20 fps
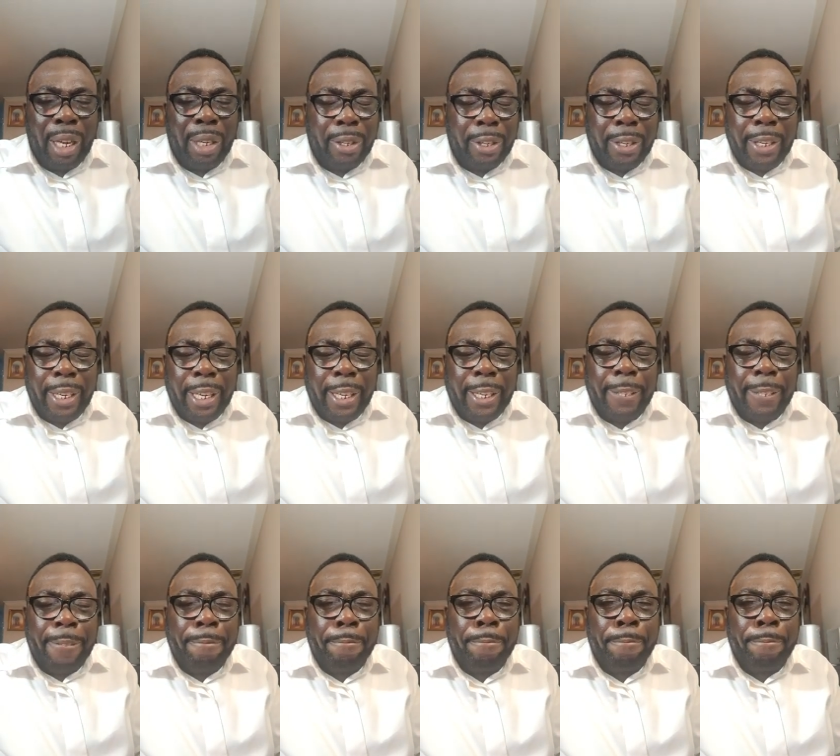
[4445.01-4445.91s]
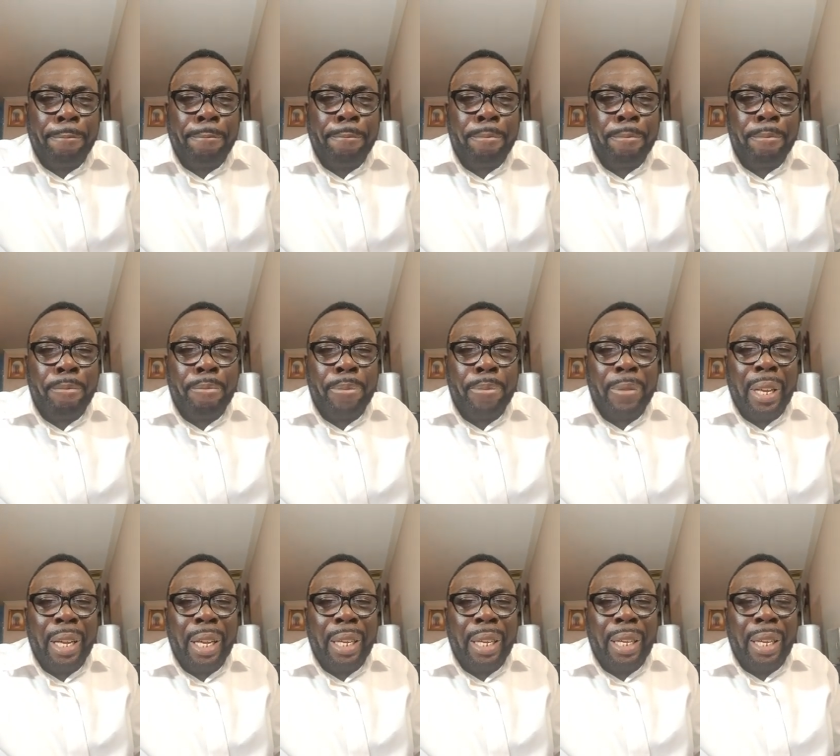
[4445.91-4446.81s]
today
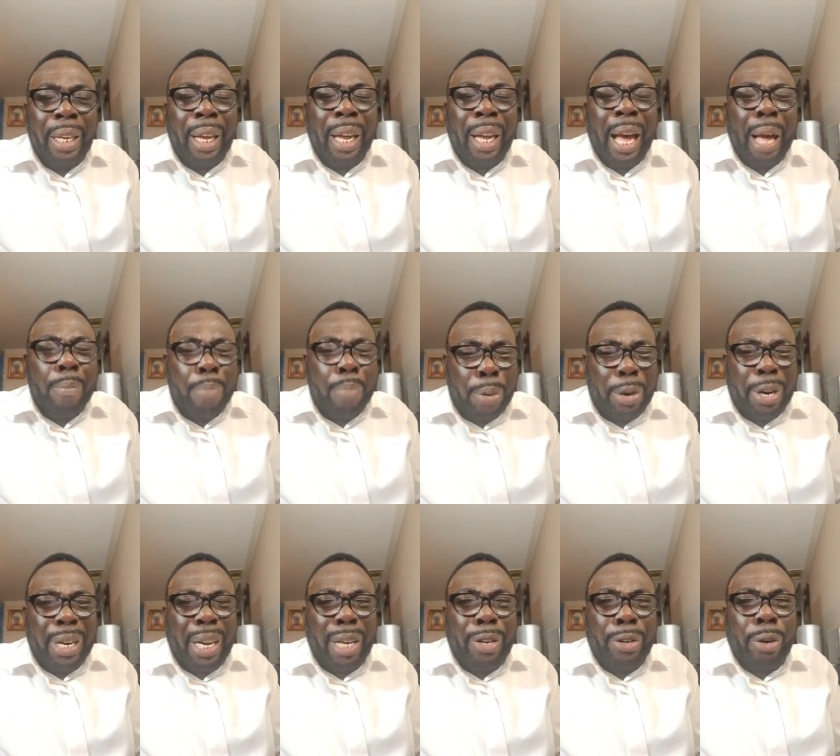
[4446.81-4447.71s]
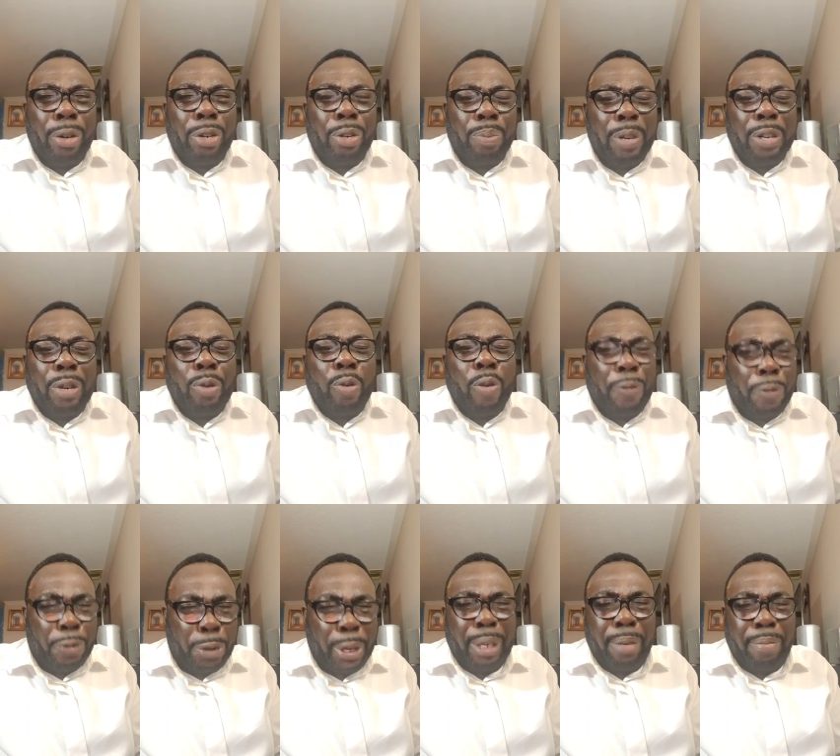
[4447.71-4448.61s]
I pray that your spirit will
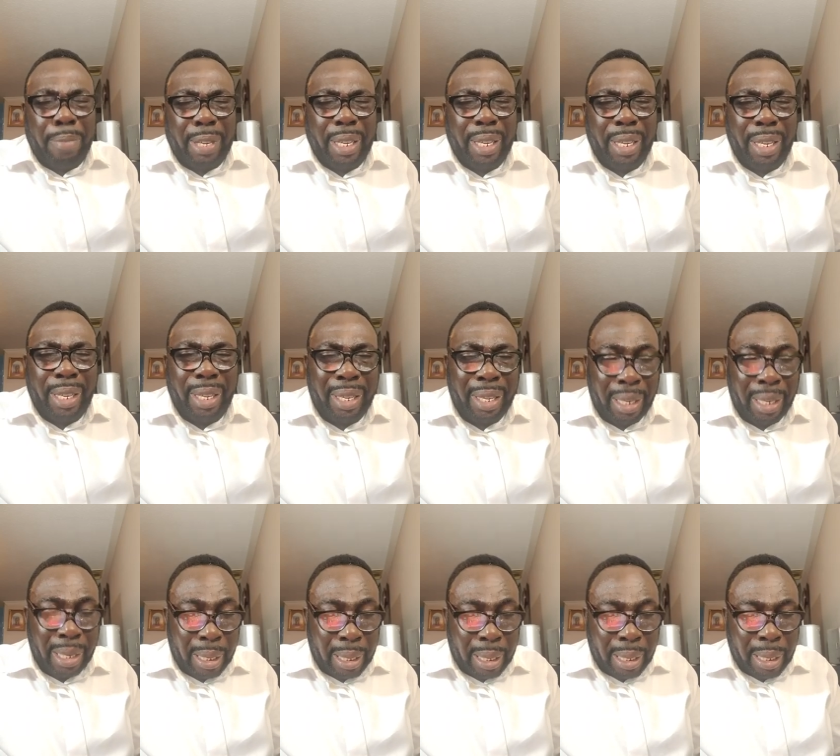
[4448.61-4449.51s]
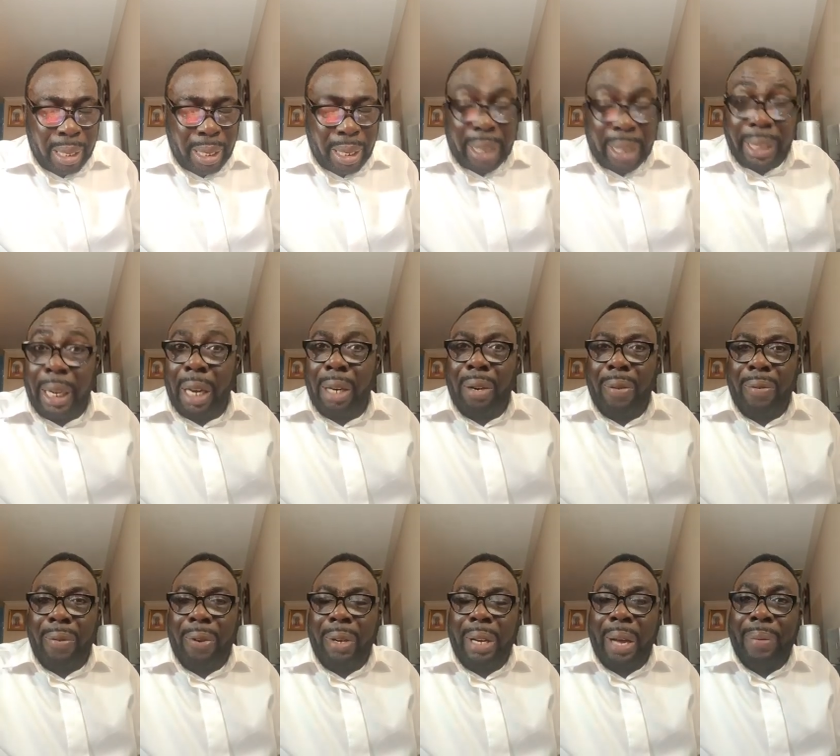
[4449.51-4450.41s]
fill me. A child
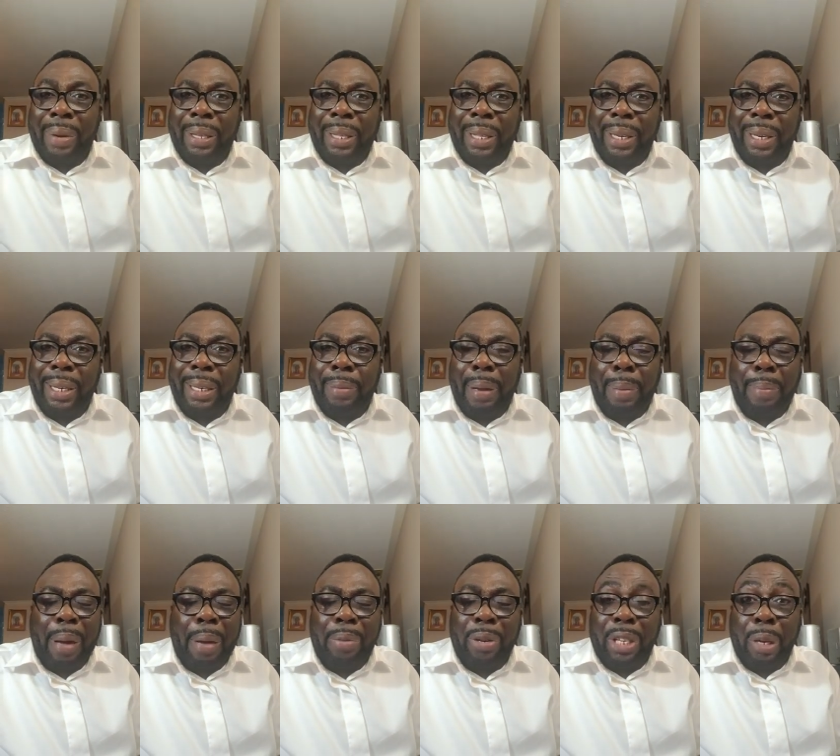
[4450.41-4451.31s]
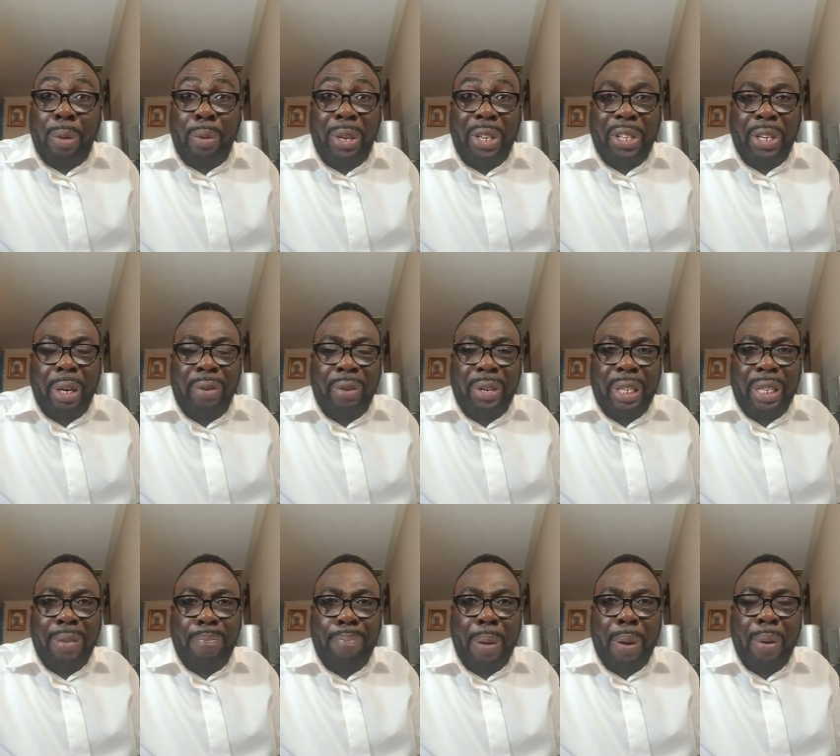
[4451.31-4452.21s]
of God, our strength. The Bible says we shall
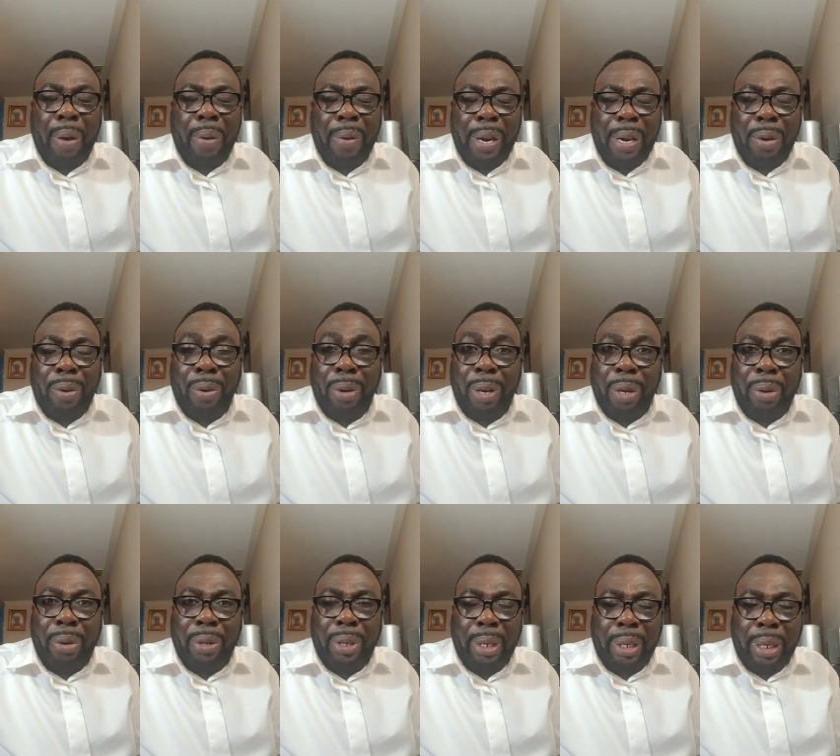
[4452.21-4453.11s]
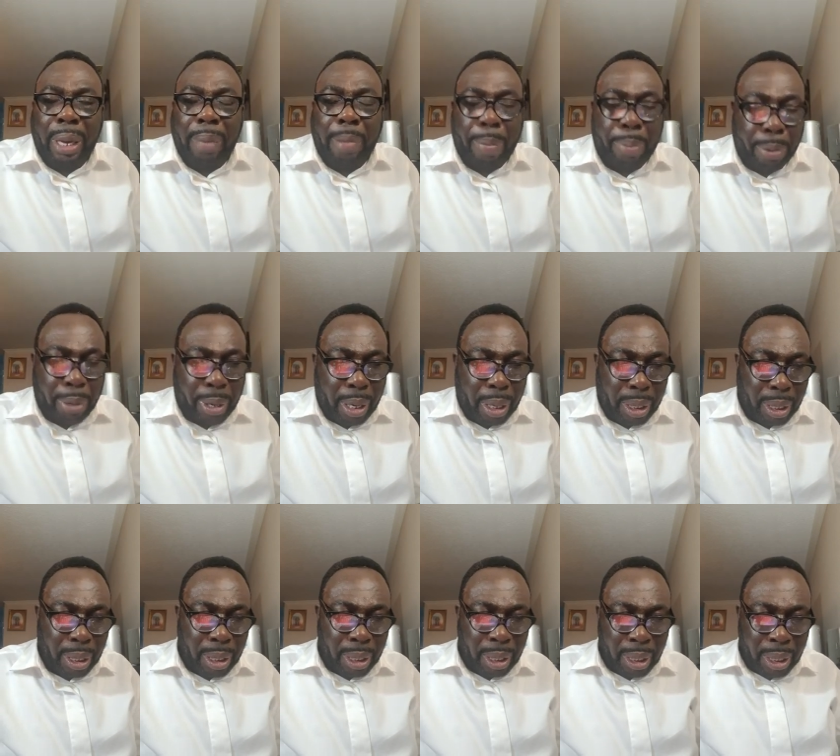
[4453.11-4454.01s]
receive power when the Holy Ghost is come upon
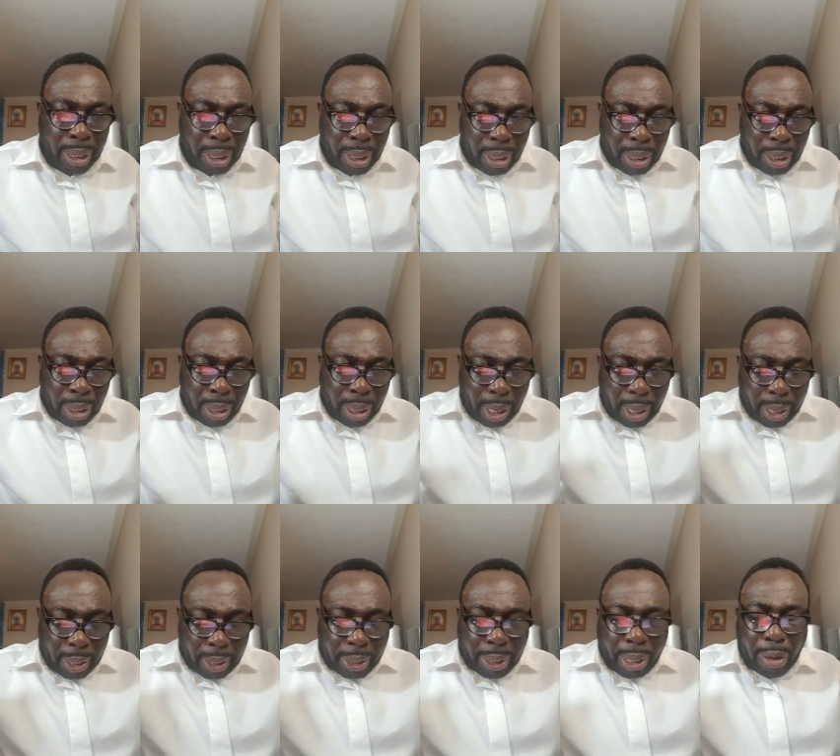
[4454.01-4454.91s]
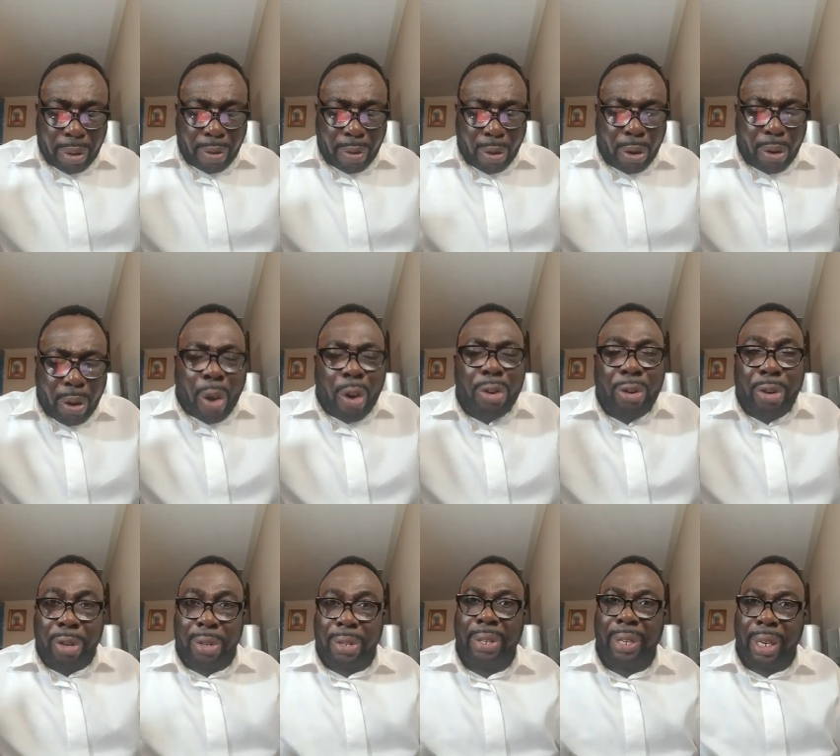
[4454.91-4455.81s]
us. A child of God, all
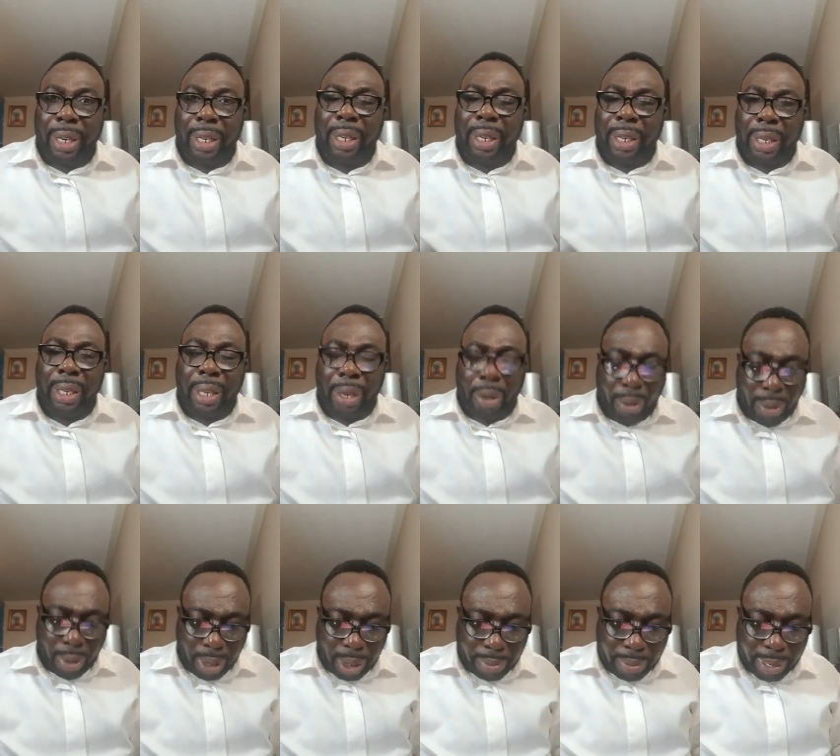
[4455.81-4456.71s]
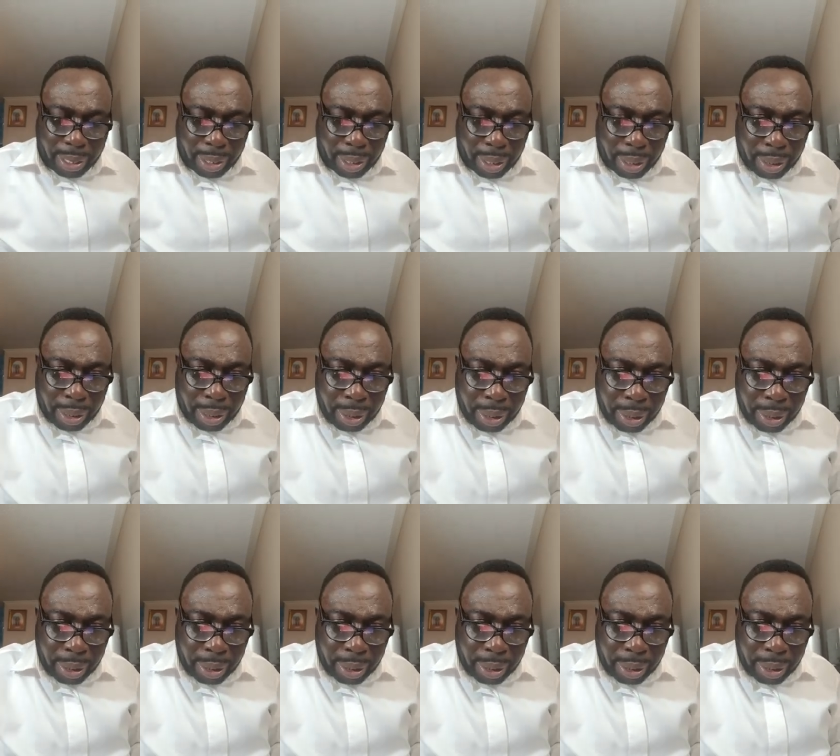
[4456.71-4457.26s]
your strength is in the Holy Spirit